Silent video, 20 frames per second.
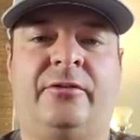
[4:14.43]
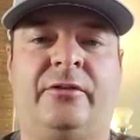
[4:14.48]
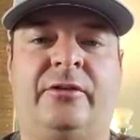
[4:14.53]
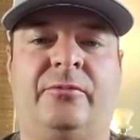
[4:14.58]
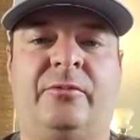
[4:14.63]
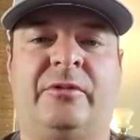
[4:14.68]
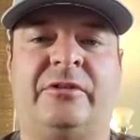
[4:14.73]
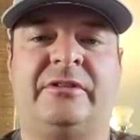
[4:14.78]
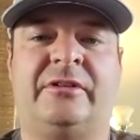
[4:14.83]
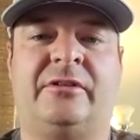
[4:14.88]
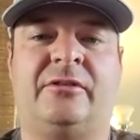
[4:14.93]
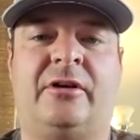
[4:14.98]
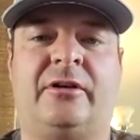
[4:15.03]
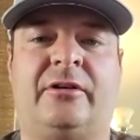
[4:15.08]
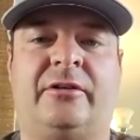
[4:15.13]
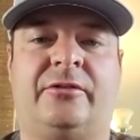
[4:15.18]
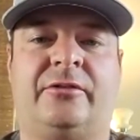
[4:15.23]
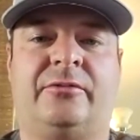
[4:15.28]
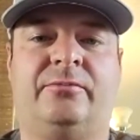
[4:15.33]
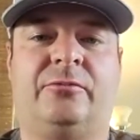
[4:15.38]
There wasn't a lot
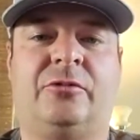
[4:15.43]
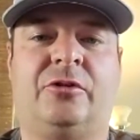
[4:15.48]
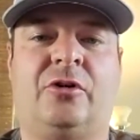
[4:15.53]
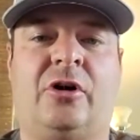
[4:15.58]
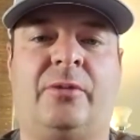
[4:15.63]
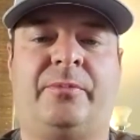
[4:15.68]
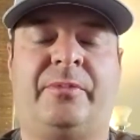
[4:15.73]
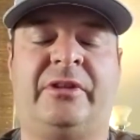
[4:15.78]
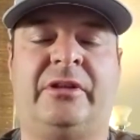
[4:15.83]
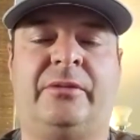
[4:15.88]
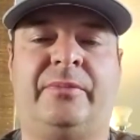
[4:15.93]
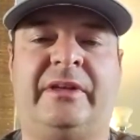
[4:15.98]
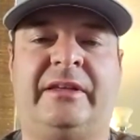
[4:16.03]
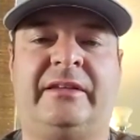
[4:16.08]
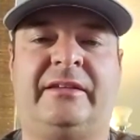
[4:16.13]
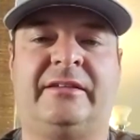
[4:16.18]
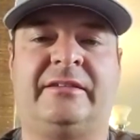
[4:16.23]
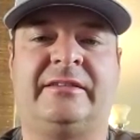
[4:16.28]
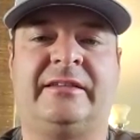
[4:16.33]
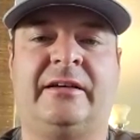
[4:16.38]
of crop in the bin
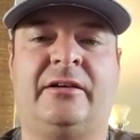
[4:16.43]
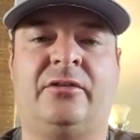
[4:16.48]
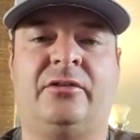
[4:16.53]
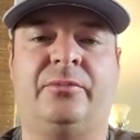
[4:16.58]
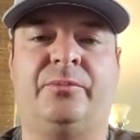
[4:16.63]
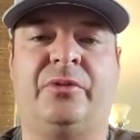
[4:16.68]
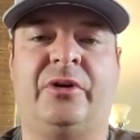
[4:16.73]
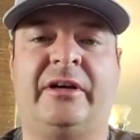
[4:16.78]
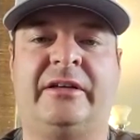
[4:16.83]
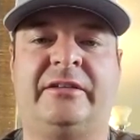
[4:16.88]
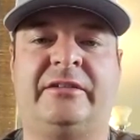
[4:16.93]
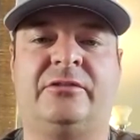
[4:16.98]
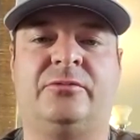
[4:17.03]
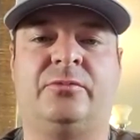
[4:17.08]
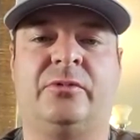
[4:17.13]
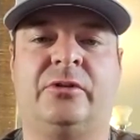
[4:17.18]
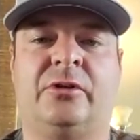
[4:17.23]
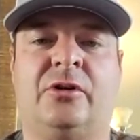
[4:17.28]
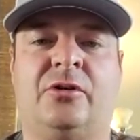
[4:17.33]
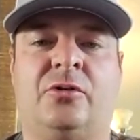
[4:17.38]
to sell. The prices
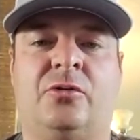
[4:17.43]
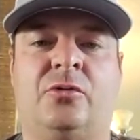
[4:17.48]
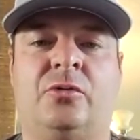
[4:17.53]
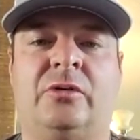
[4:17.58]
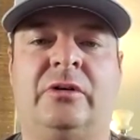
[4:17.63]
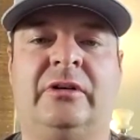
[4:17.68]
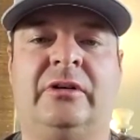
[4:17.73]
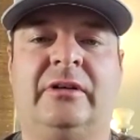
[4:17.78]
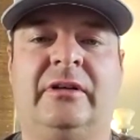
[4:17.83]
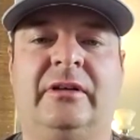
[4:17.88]
were low.